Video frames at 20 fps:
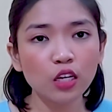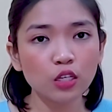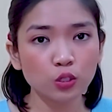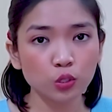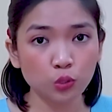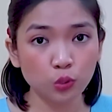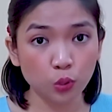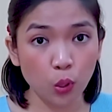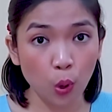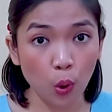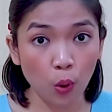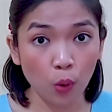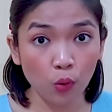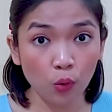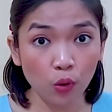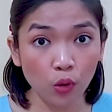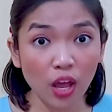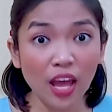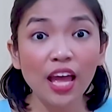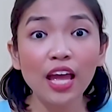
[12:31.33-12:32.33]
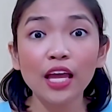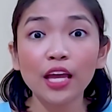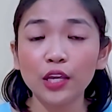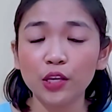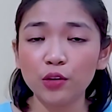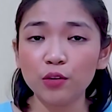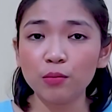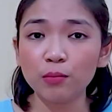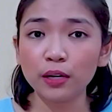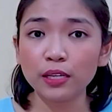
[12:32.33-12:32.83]
So,
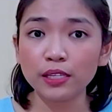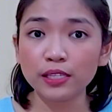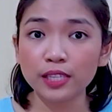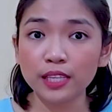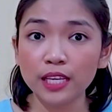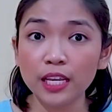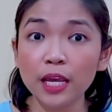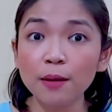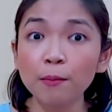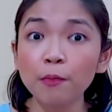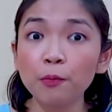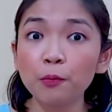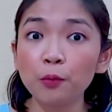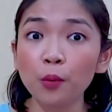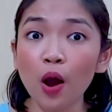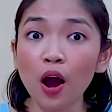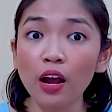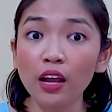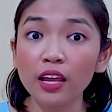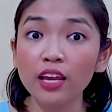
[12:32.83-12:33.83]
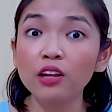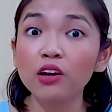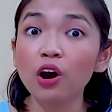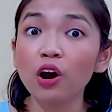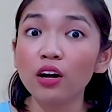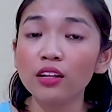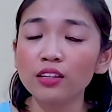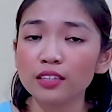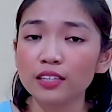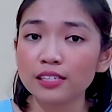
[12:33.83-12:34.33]
you must keep walking
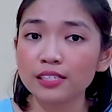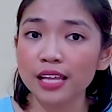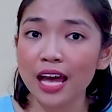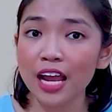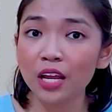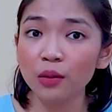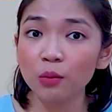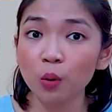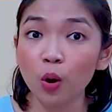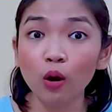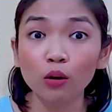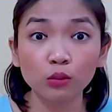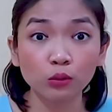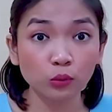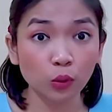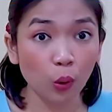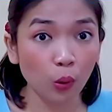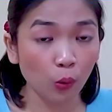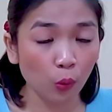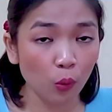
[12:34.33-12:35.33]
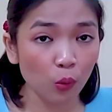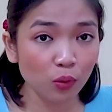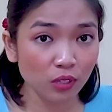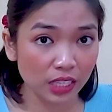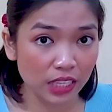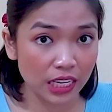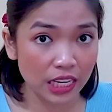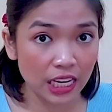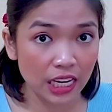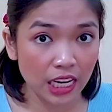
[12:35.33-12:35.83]
on the sidewalks
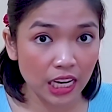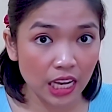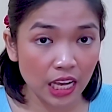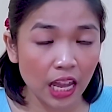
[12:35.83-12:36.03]
only